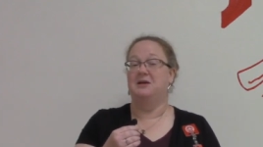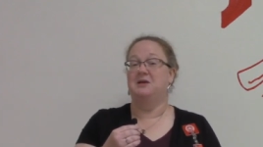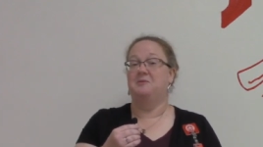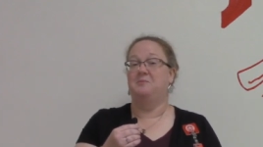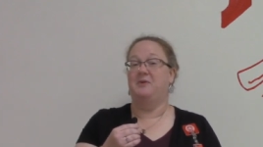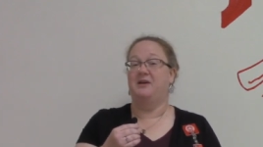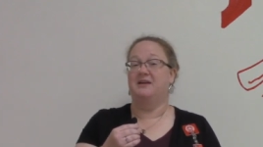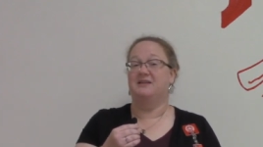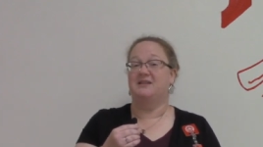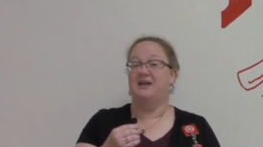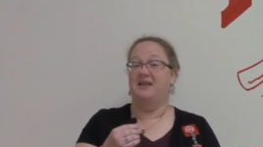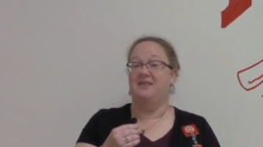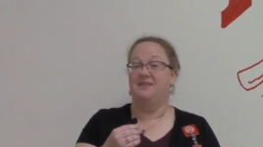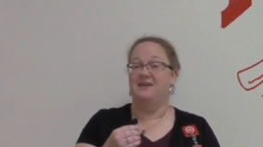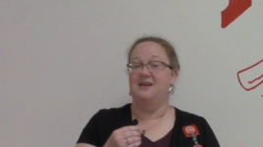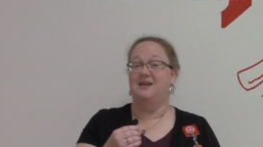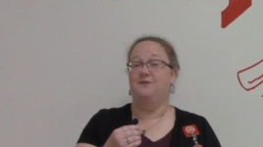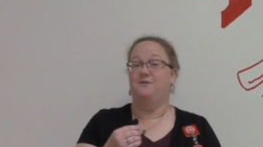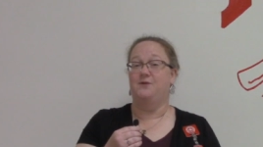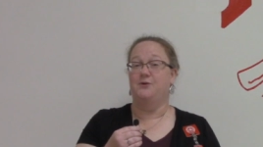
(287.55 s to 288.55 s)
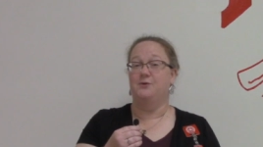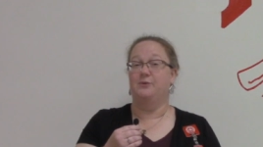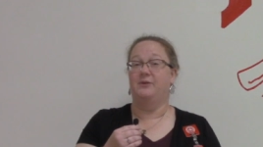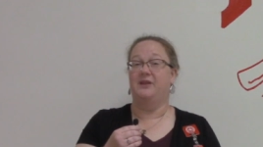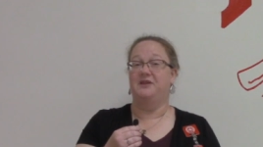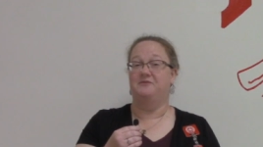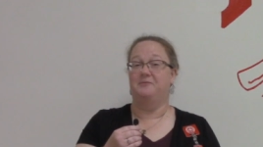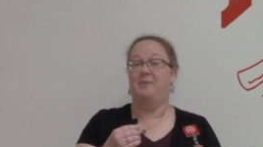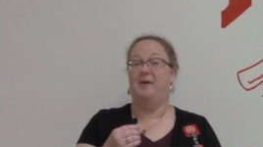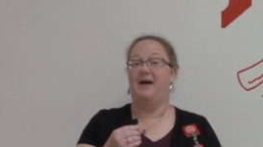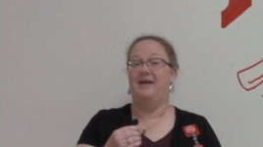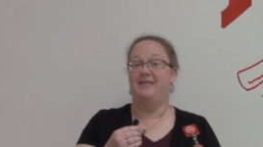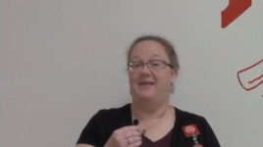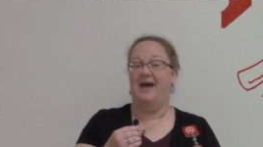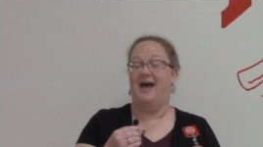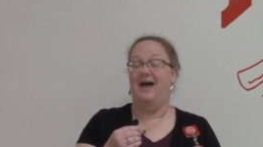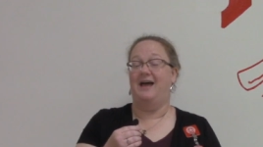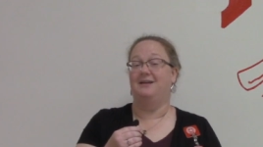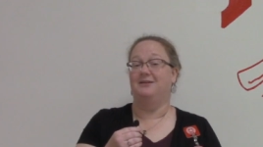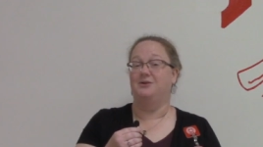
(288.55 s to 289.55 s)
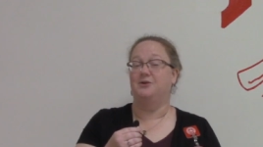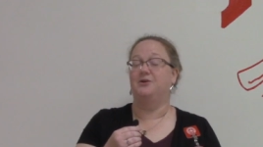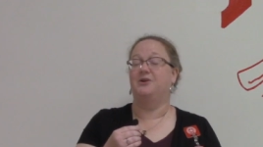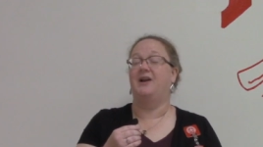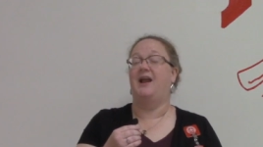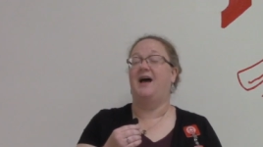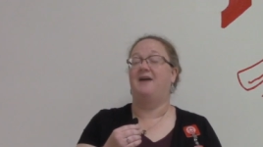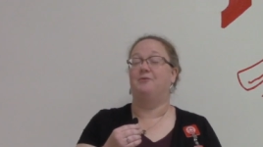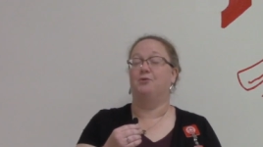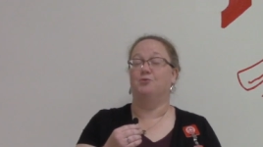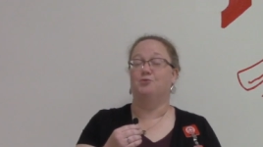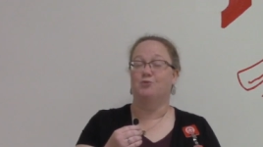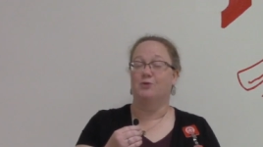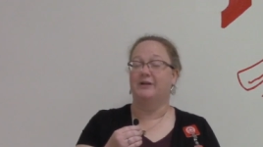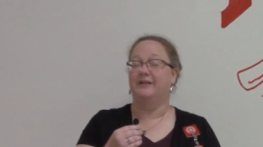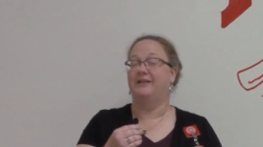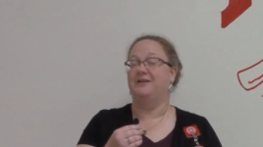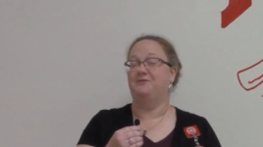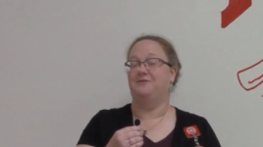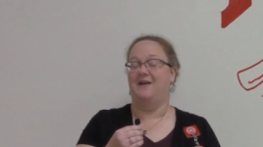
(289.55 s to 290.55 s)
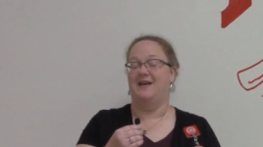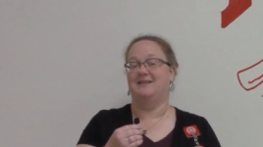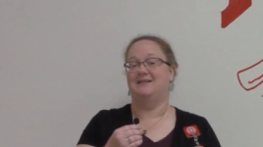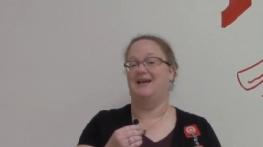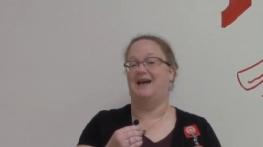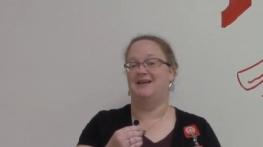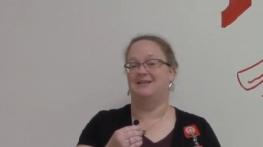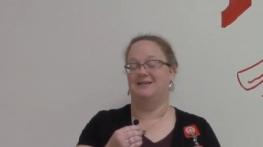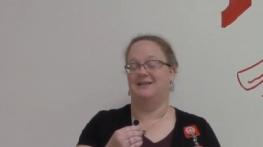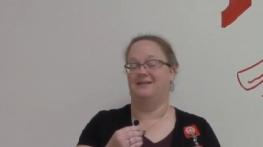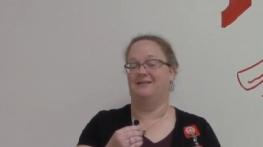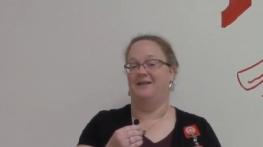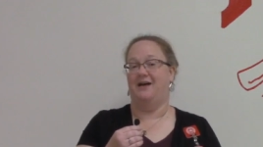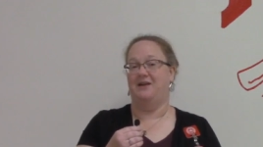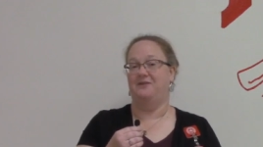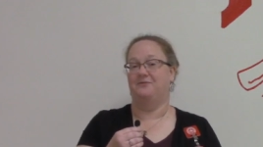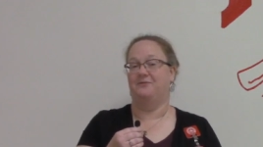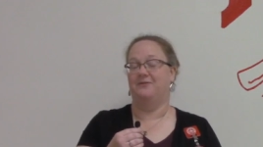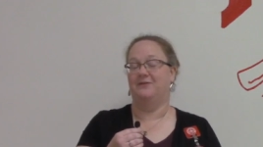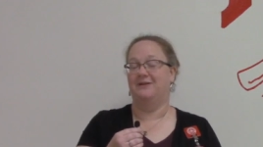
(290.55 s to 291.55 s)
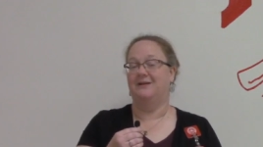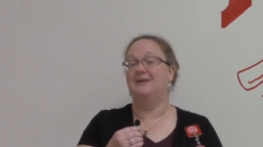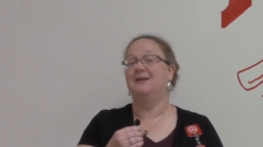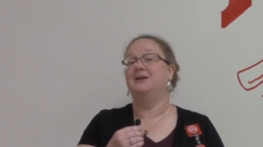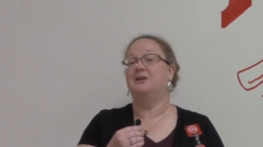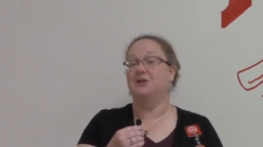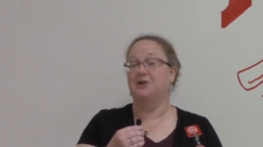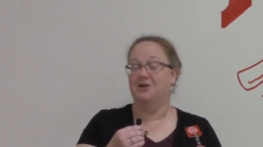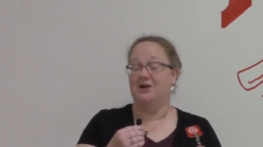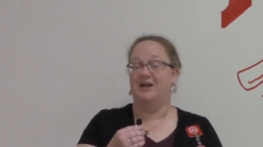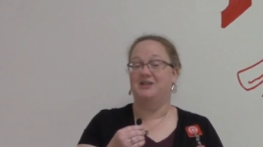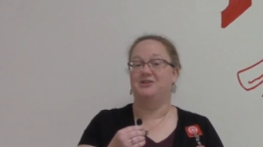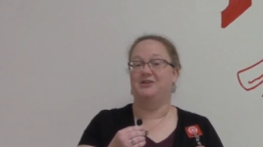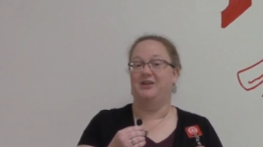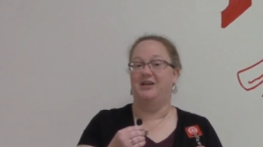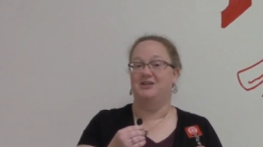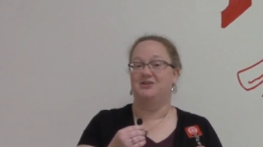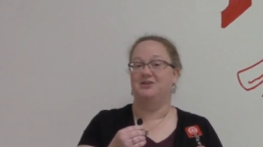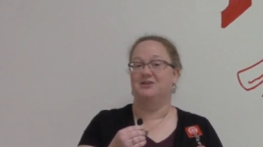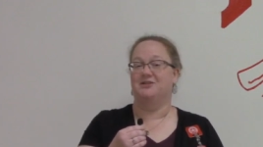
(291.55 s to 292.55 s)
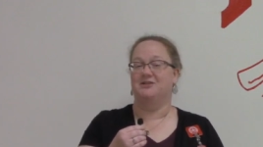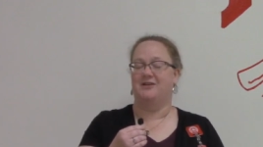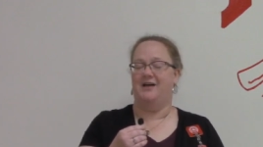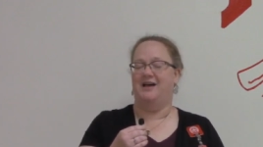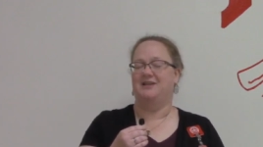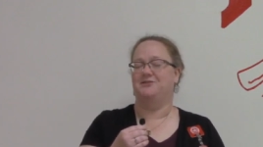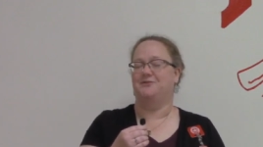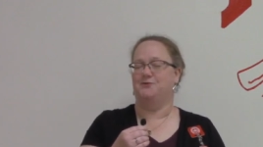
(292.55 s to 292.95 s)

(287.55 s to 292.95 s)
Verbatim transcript: Because I think if you live by that, you're going to have a really fantastic life. Congratulations, class of